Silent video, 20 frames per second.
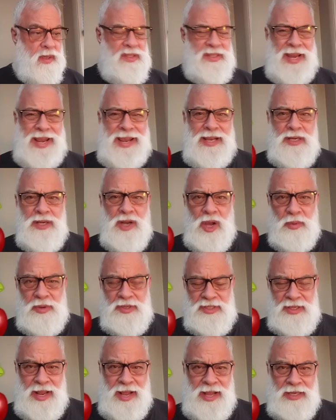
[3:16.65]
Saying no
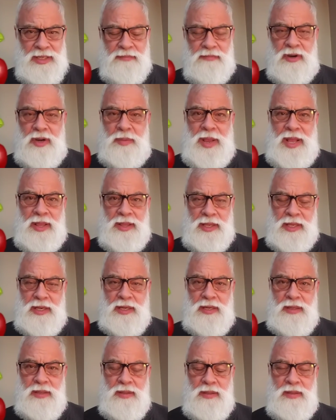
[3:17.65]
is an act of
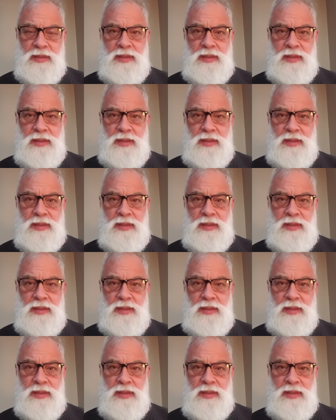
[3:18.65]
rebellion.